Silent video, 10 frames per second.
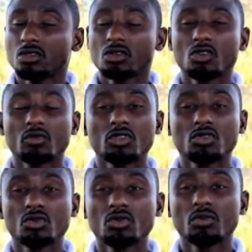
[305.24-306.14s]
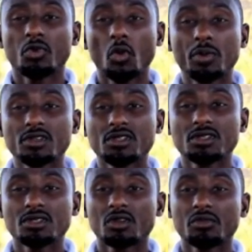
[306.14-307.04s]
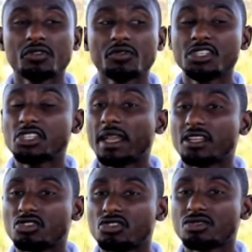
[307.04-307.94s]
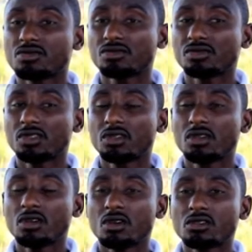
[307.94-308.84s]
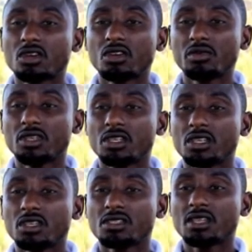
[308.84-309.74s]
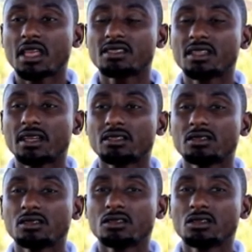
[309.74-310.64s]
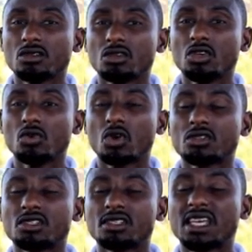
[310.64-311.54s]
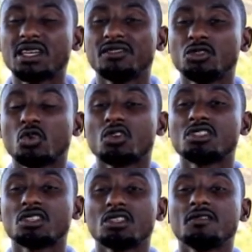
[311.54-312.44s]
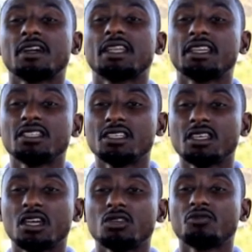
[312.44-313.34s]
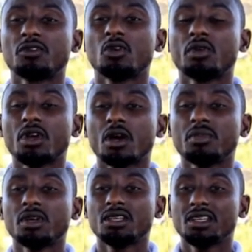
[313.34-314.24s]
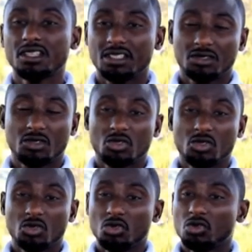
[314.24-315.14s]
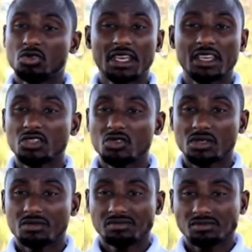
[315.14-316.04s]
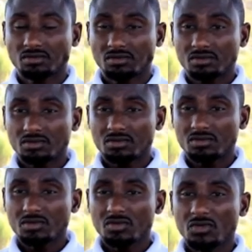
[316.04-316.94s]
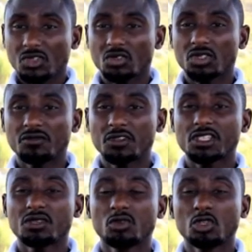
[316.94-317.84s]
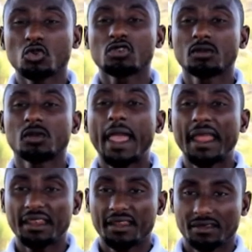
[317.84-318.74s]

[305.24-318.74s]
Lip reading: Number two, purpose. Number three, challenge. Autonomy in the sense that you conceive an idea, you follow it up, you take it to the visible, usable end.